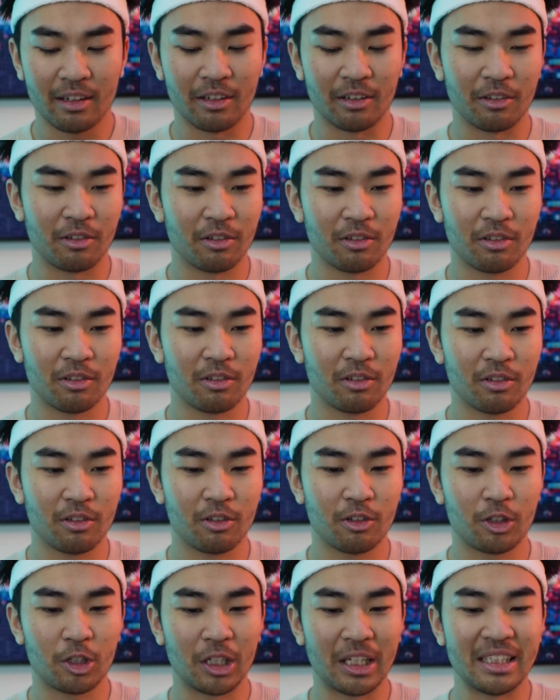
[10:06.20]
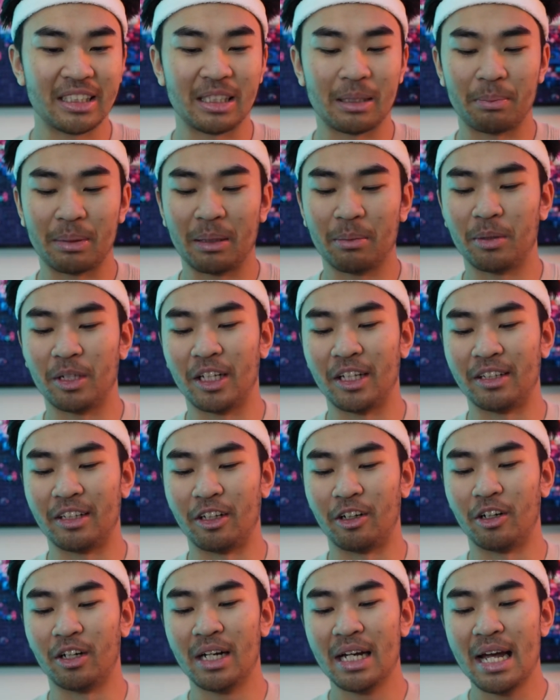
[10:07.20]
of crazy people out
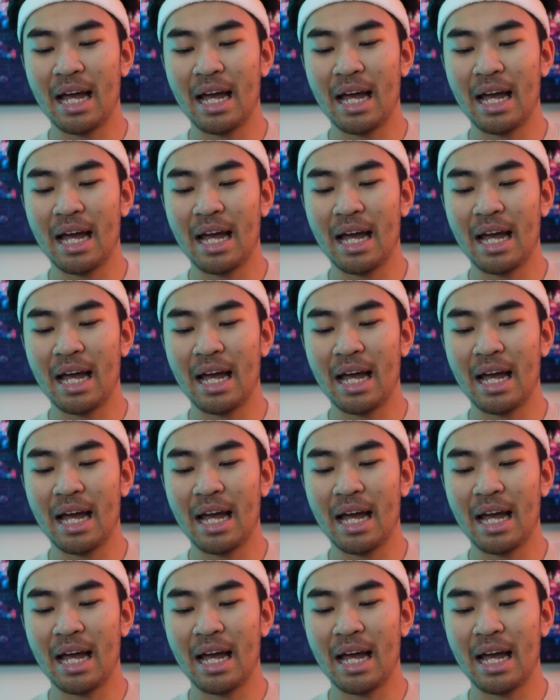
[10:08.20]
there.